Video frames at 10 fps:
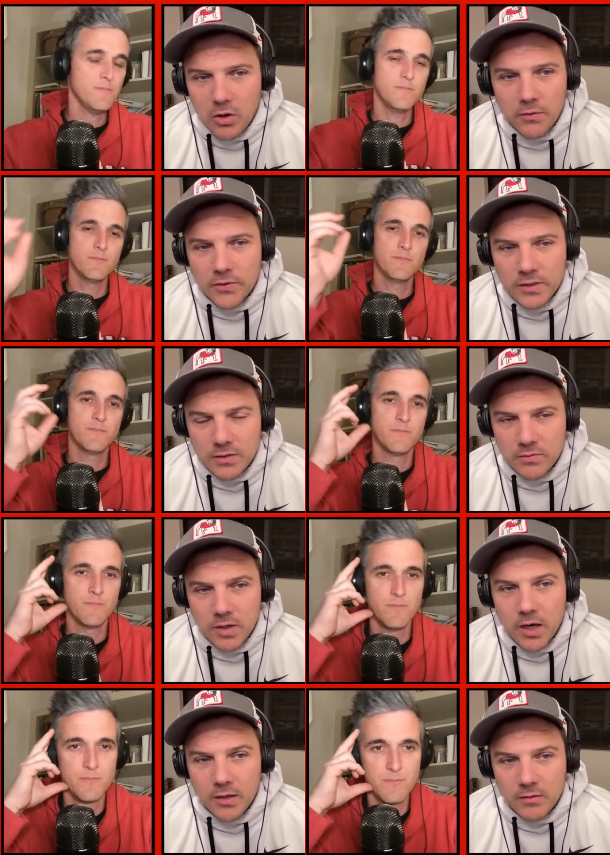Speaker 1: offensive
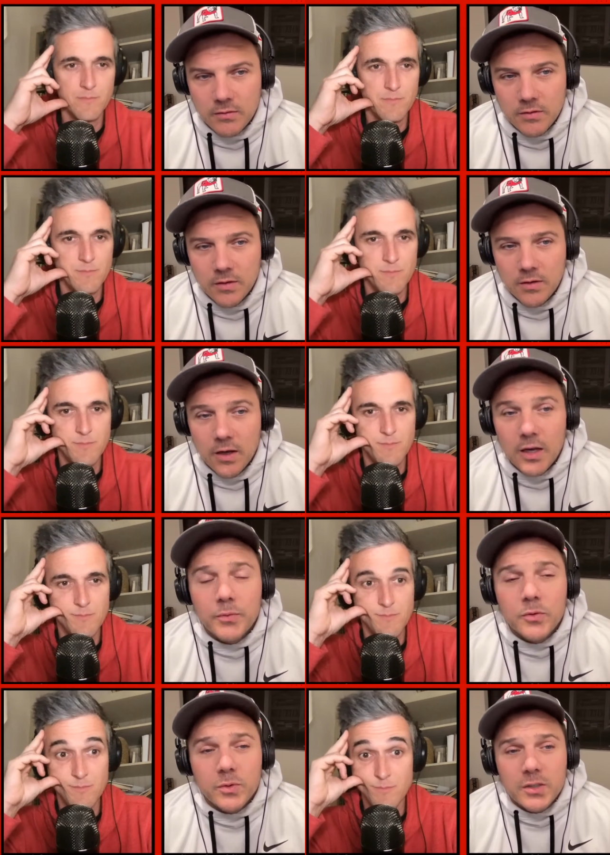guy.
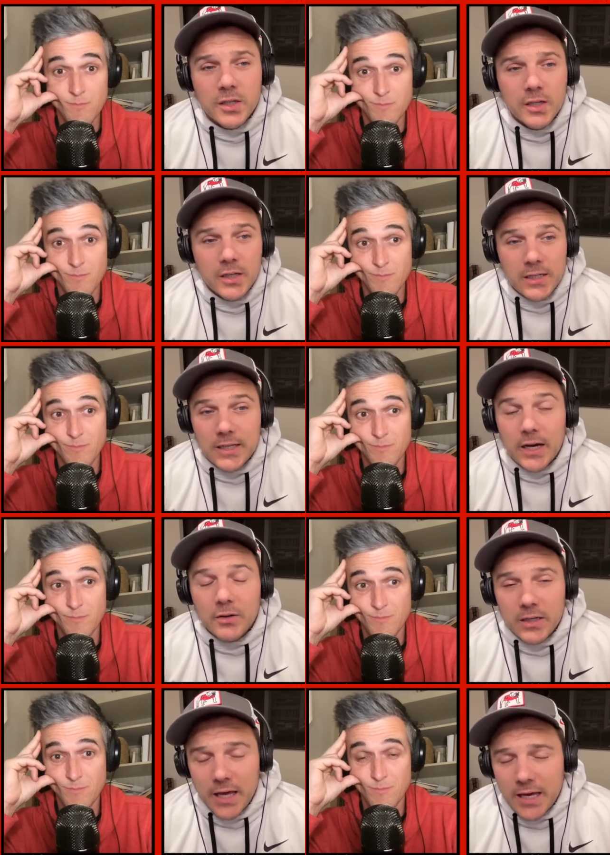Heupel was
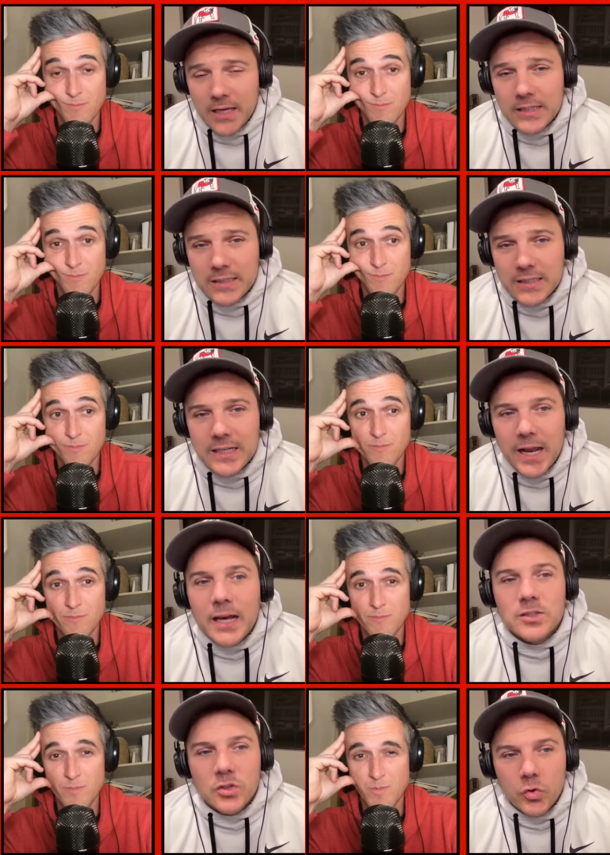touted as the
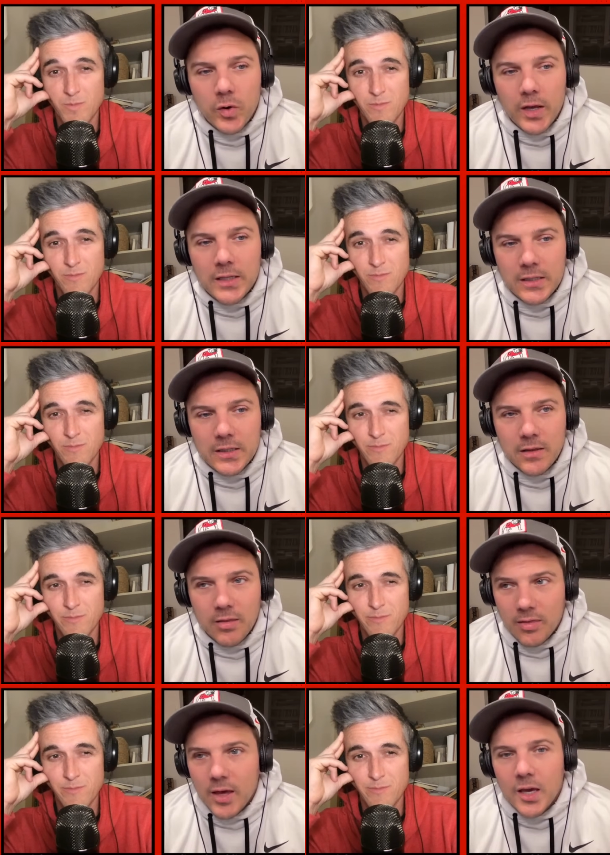next great
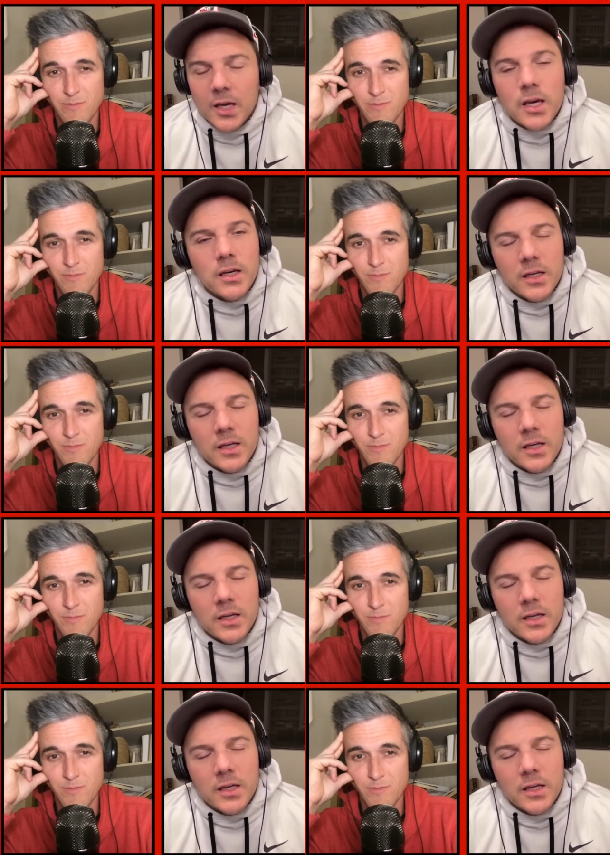thing